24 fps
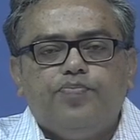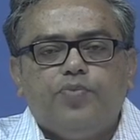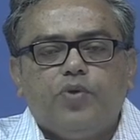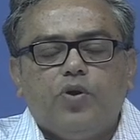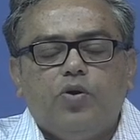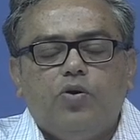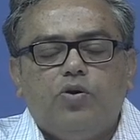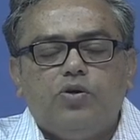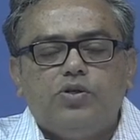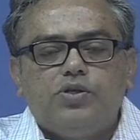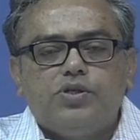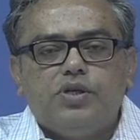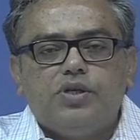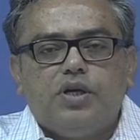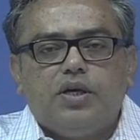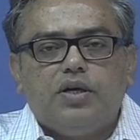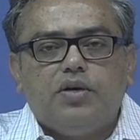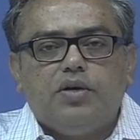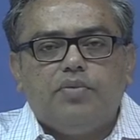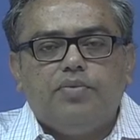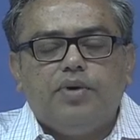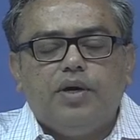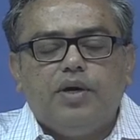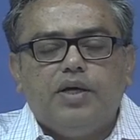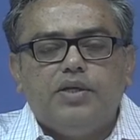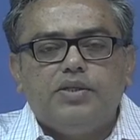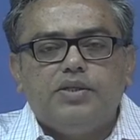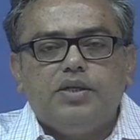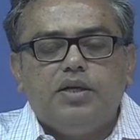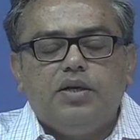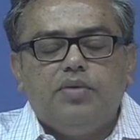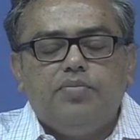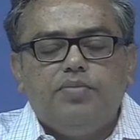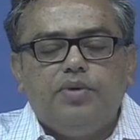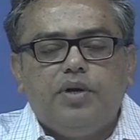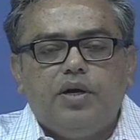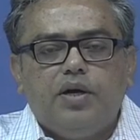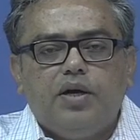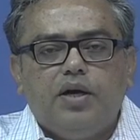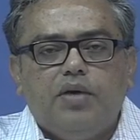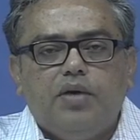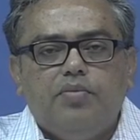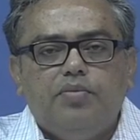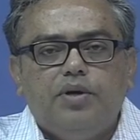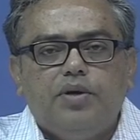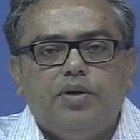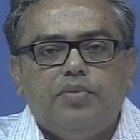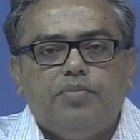or startup as a limited
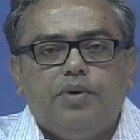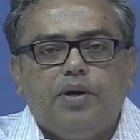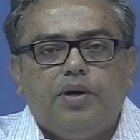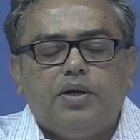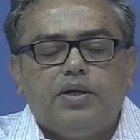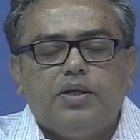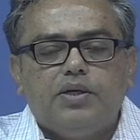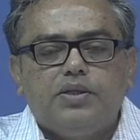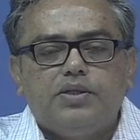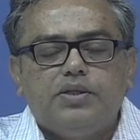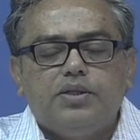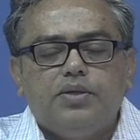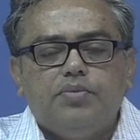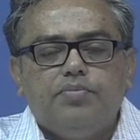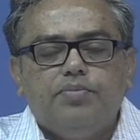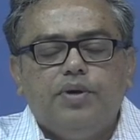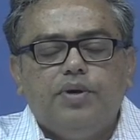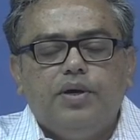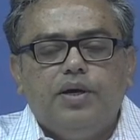liability partnership,